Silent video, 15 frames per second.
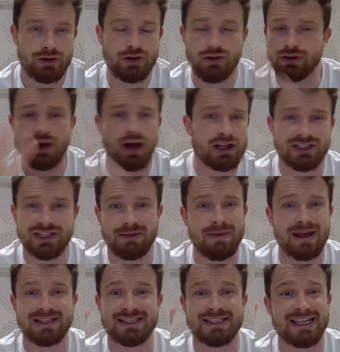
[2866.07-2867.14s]
Newcastle
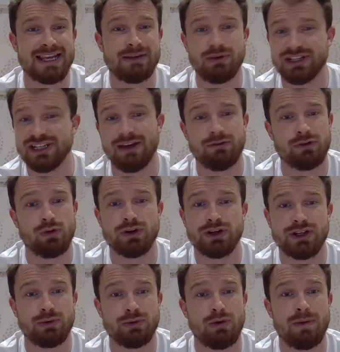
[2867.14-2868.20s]
and Man City, whichever
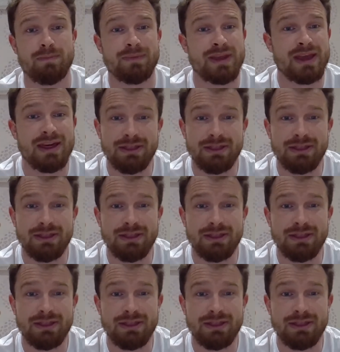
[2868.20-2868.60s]
order you want,